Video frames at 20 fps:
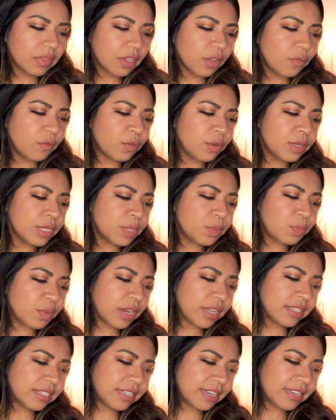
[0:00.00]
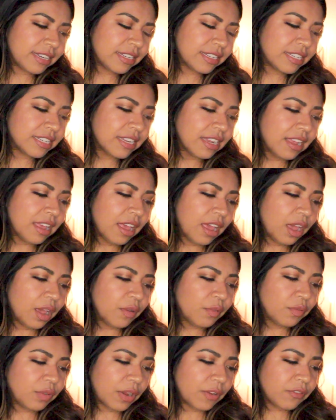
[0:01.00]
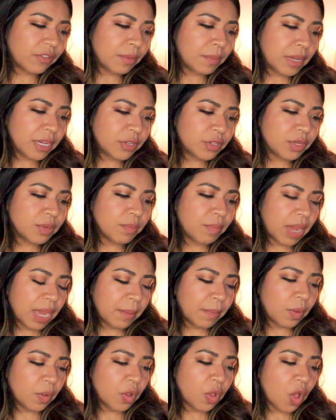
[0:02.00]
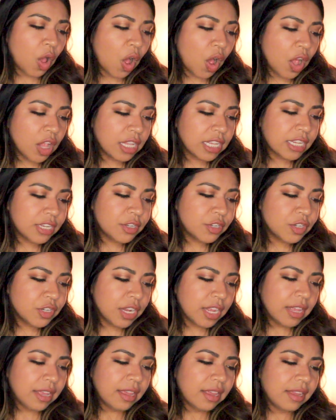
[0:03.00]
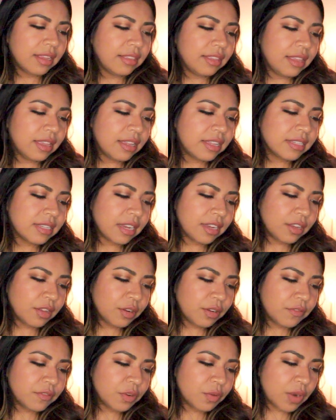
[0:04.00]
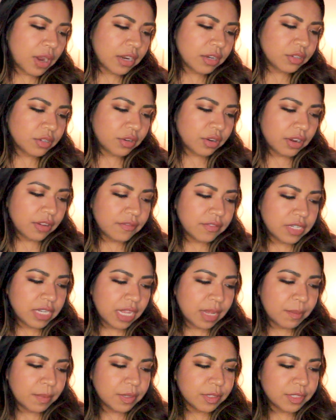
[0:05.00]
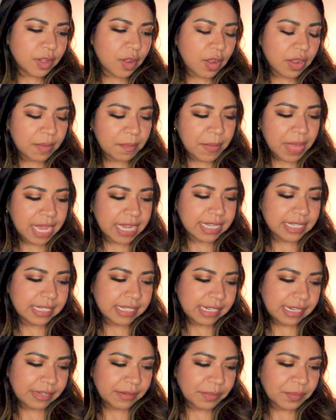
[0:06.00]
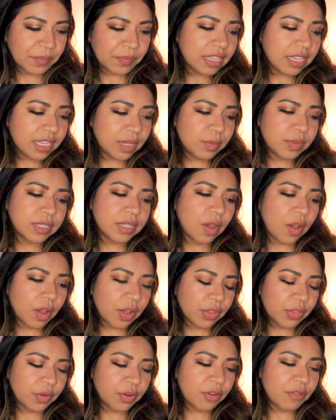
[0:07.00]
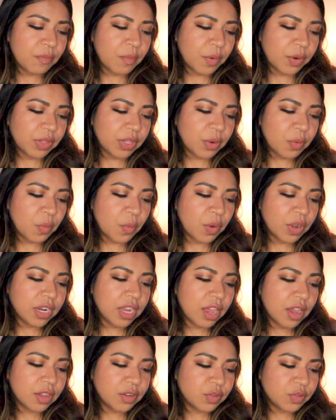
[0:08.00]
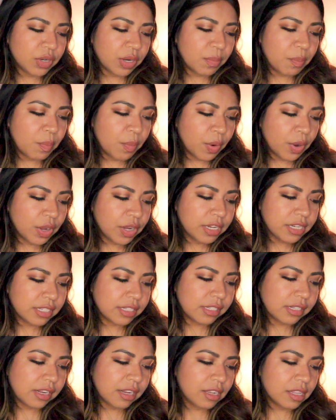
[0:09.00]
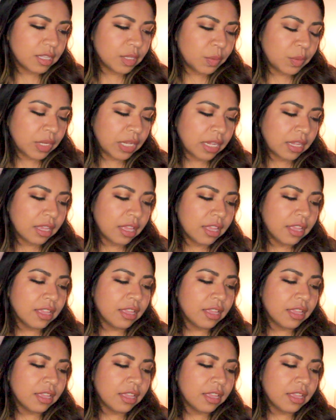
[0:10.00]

first president of Reformation Bible College, and the executive director of Table Talk magazine. He was the author of more than 100 books, including